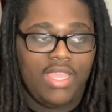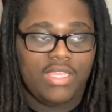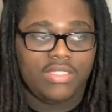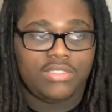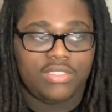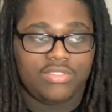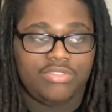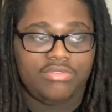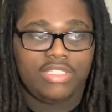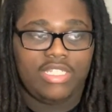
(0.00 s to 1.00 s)
And so
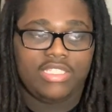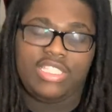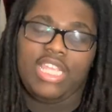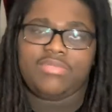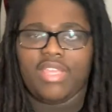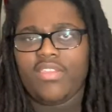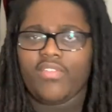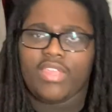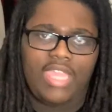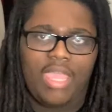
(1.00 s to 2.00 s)
she was like, she asked me, have you
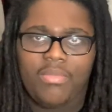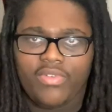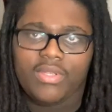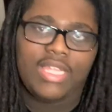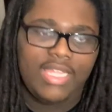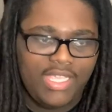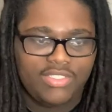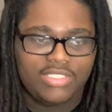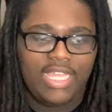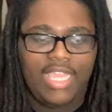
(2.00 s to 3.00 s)
ever ate cat before? I'm like, yeah.
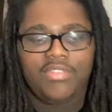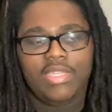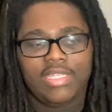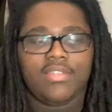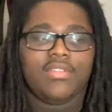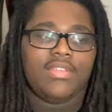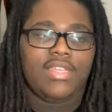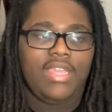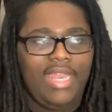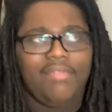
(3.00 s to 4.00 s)
She's like, how you eat it?
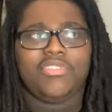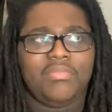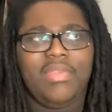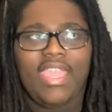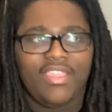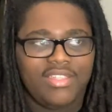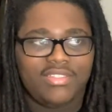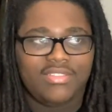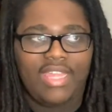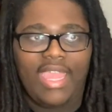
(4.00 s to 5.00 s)
I'm like, what you mean how you eat it?
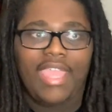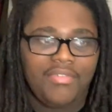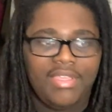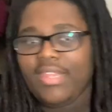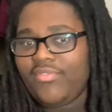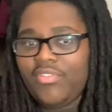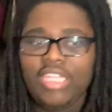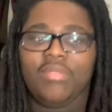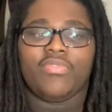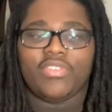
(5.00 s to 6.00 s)
She's like, how you eat it if you
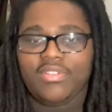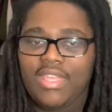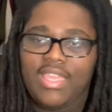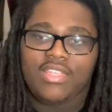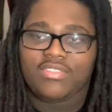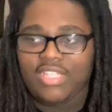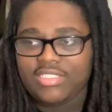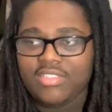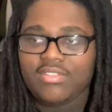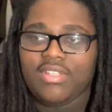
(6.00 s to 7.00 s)
ate it before? So I
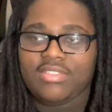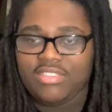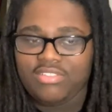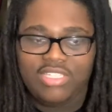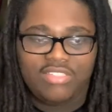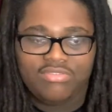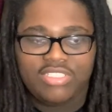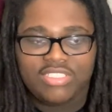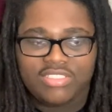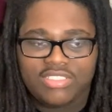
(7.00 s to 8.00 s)
told her, I was like, shit, you
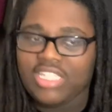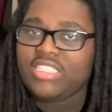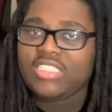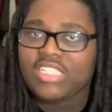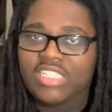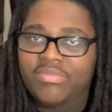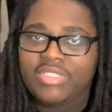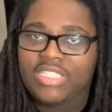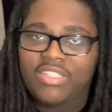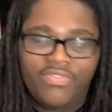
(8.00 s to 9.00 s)
just stick your tongue, get the
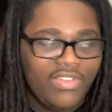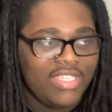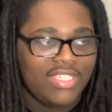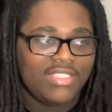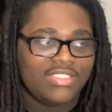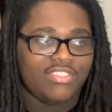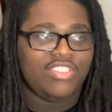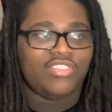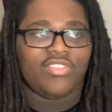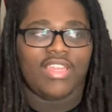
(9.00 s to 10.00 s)
pussy, and you fuck it. So
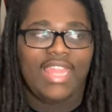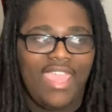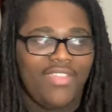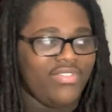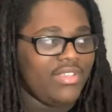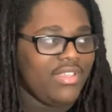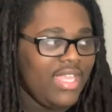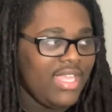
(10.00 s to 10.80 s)
she started laughing.